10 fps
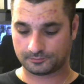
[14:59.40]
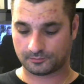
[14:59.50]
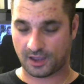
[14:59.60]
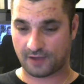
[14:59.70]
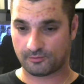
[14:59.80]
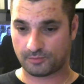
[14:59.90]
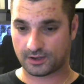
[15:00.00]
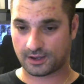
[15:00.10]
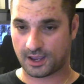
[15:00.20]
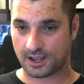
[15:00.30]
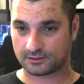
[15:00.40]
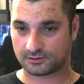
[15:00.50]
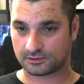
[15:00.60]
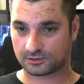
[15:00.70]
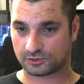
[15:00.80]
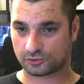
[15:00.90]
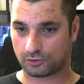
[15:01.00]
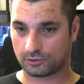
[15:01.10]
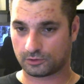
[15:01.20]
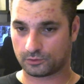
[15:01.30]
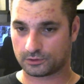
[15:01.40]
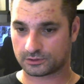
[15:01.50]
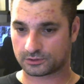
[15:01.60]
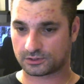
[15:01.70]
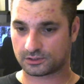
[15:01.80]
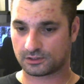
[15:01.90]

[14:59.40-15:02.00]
Having big hands, this controller was